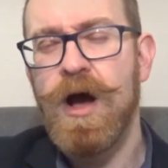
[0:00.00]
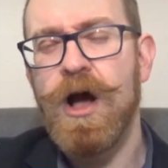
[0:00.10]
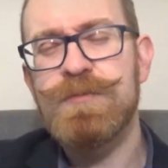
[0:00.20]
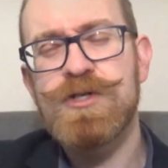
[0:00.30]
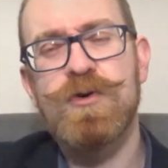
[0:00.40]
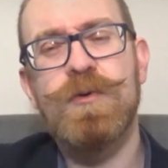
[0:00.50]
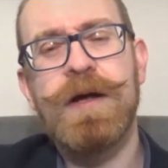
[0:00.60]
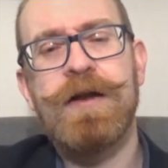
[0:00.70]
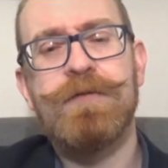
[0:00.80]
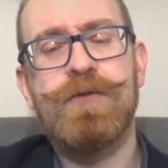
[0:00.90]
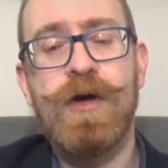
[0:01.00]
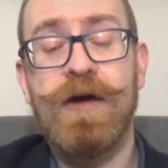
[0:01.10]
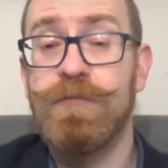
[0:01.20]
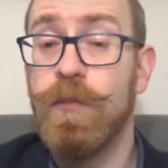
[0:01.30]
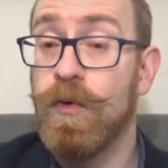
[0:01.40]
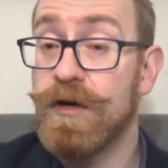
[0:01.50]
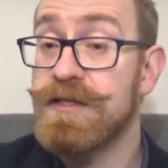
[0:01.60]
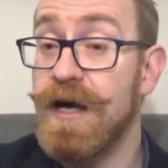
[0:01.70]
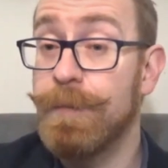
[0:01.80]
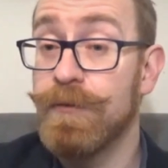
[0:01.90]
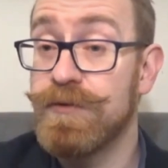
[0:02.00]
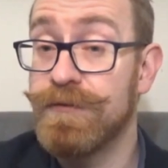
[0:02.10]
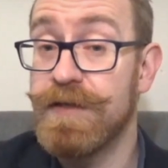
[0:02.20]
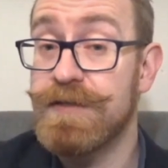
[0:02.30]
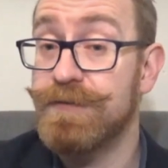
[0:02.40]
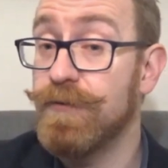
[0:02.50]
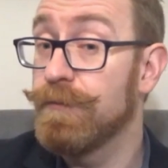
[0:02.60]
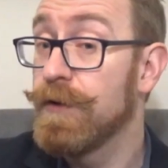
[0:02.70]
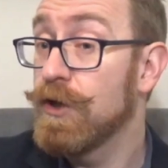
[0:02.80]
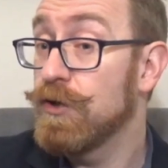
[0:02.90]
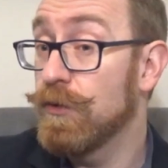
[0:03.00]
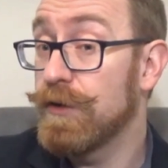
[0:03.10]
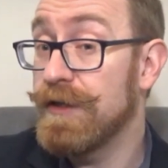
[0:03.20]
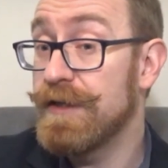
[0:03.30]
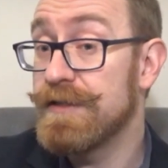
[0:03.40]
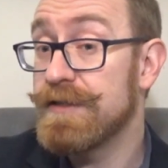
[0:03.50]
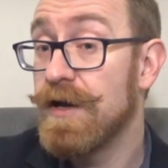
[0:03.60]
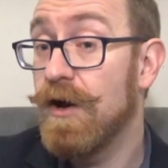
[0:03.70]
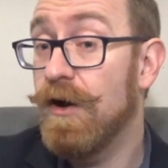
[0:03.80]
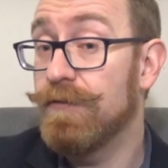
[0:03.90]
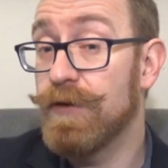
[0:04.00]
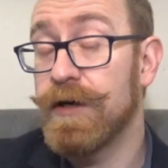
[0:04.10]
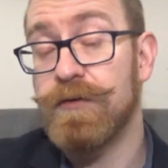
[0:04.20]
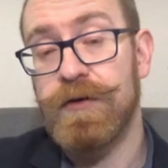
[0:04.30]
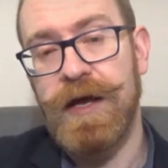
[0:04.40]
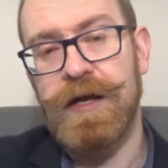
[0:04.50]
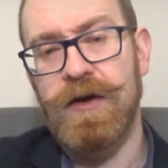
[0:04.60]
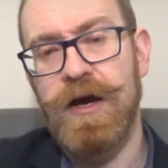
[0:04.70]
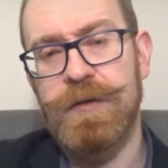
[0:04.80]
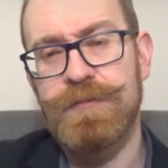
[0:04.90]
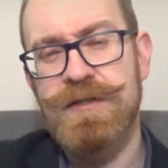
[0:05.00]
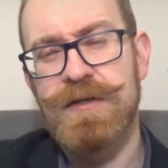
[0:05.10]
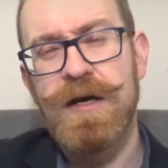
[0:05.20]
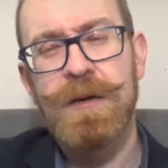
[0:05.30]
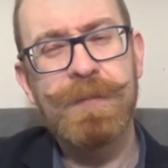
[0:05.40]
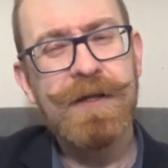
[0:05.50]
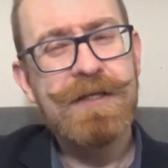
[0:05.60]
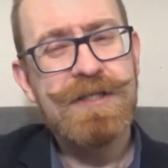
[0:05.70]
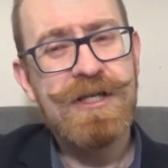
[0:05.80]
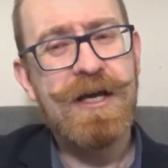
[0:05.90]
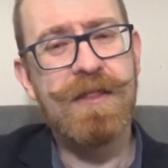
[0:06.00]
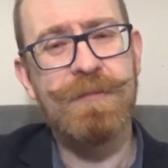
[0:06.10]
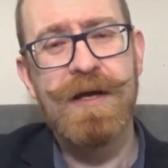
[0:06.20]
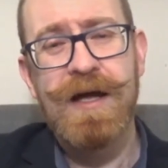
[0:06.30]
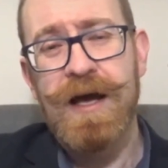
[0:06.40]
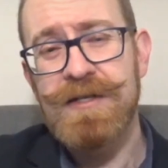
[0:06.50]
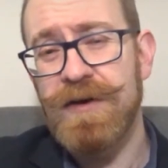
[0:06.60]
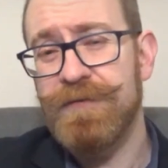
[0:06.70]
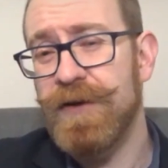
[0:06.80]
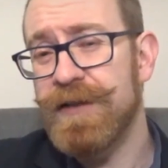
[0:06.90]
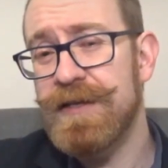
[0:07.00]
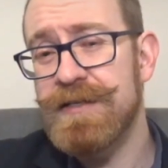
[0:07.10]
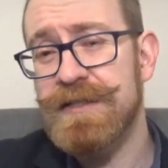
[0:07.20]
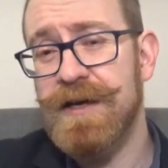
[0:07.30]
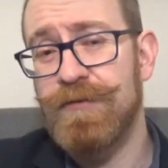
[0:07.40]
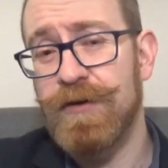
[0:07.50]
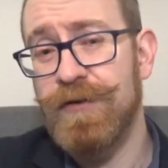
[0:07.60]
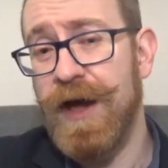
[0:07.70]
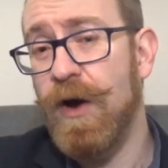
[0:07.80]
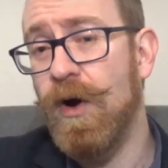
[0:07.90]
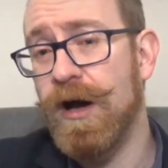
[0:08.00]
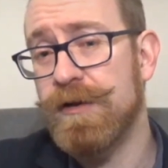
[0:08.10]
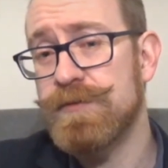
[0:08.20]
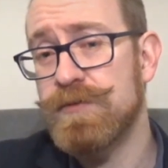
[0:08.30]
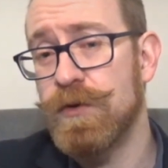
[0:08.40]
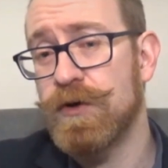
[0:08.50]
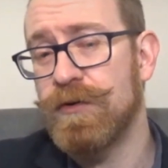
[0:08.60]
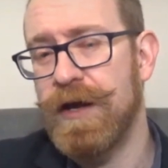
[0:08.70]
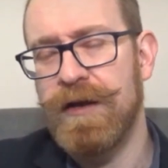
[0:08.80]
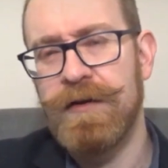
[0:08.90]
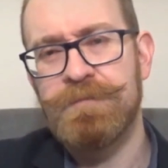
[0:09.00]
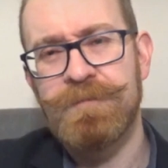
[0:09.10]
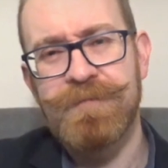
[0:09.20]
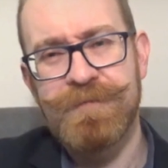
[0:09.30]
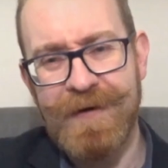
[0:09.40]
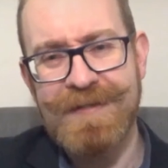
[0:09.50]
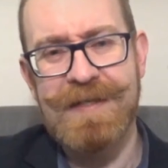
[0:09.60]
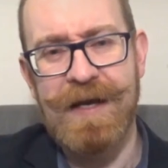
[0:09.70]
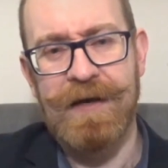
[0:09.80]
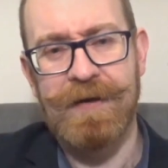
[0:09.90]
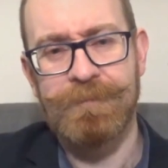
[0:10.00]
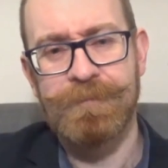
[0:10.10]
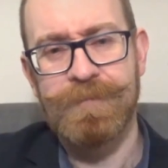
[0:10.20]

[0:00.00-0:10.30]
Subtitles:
I'm sure many of you have more examples of this from your years of recreating items. Please share them, as I find the discovery of how items were created fascinating.